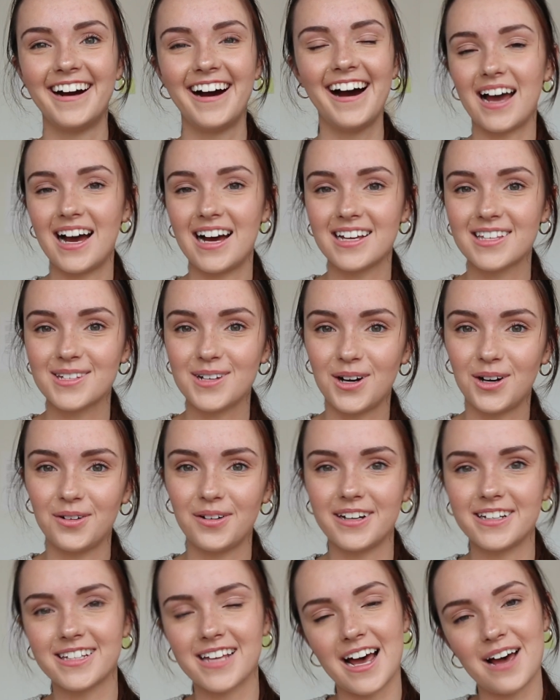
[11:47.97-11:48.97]
As
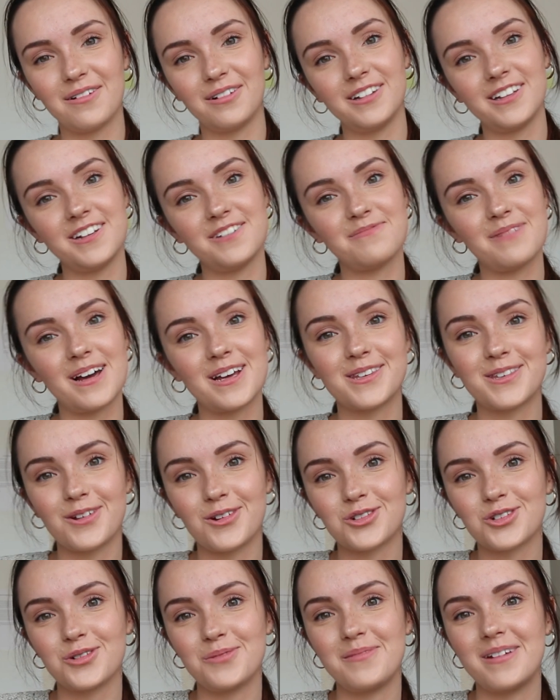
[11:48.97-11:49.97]
always, I will leave my
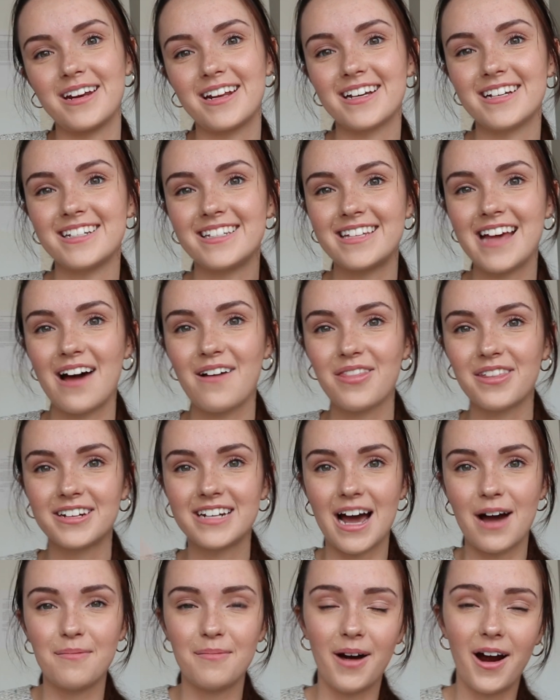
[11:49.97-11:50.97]
social media down the
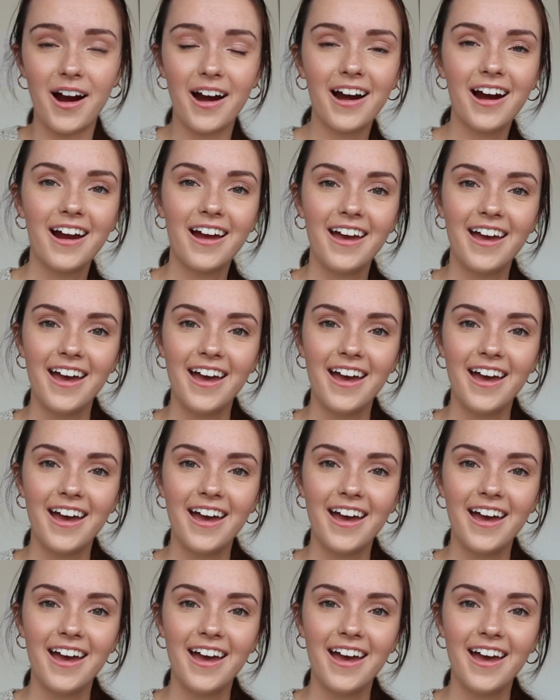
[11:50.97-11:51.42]
down bar,